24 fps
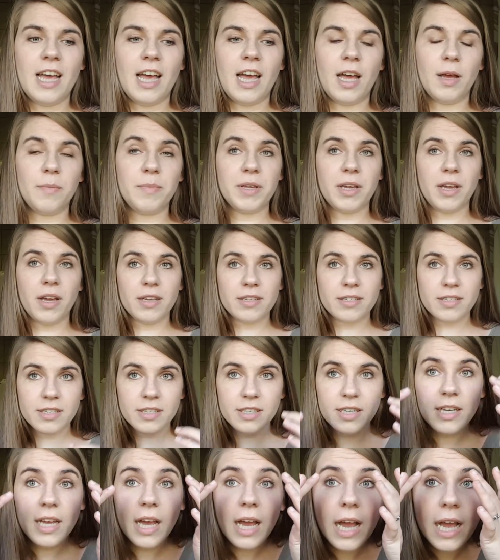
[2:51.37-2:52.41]
and because
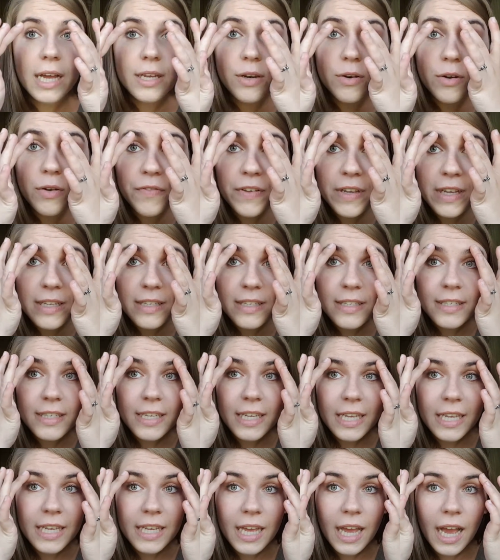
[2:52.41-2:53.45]
I don't know if you can
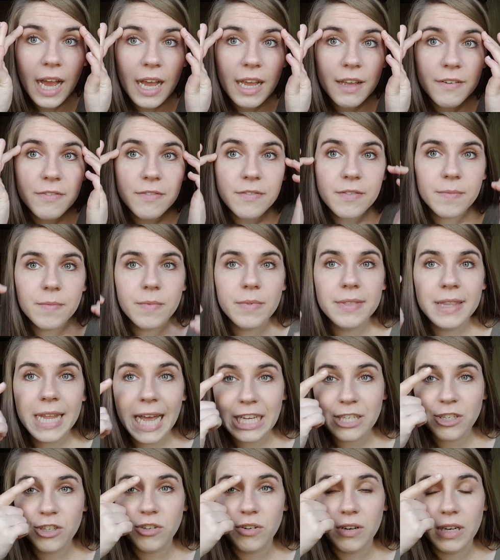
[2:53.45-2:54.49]
see, I've
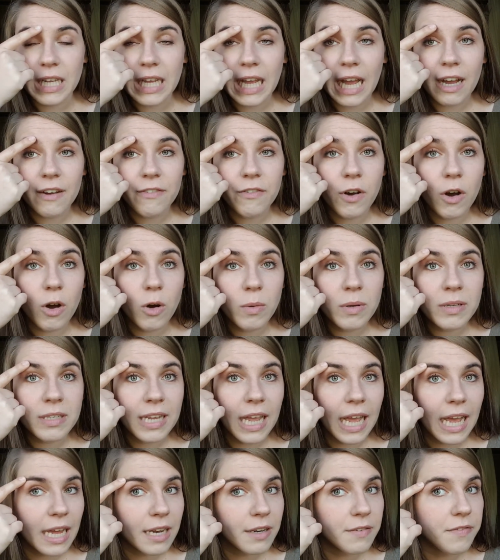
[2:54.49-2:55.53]
always
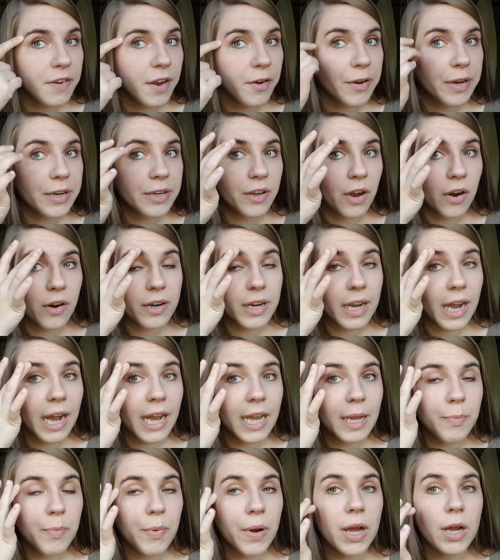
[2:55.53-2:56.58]
had very dark
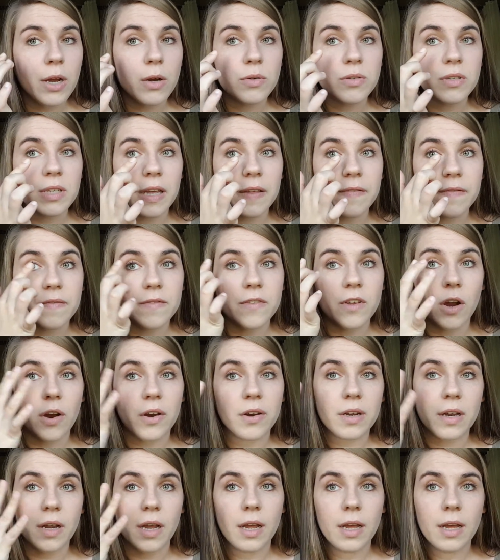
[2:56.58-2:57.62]
eyebrows and
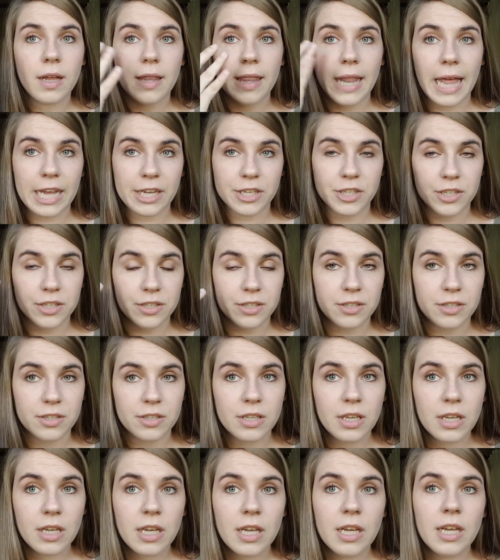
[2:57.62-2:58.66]
dark lashes.
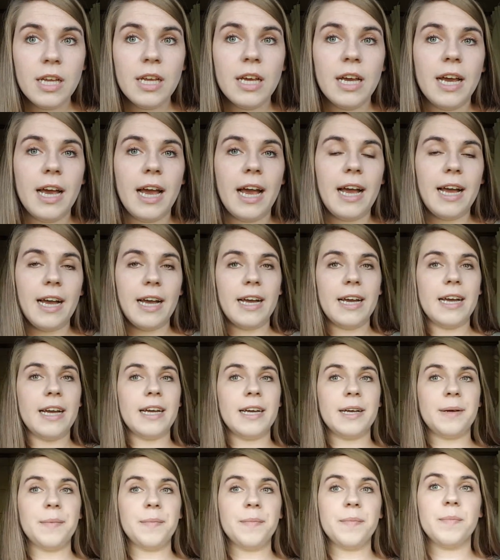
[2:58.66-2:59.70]

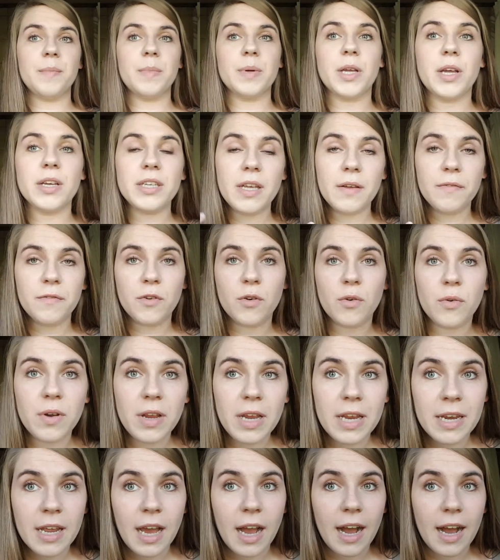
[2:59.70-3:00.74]
Because I have
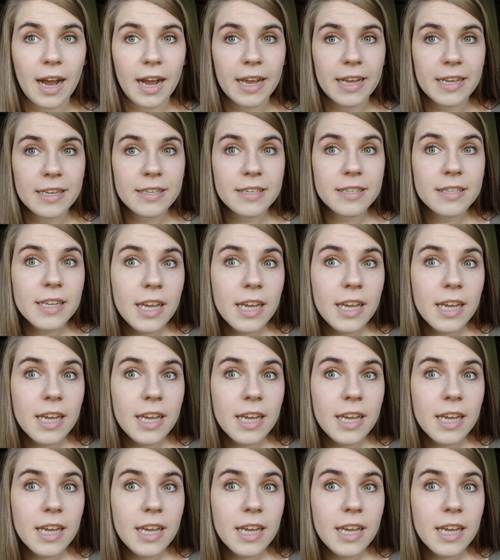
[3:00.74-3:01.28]
green eyes,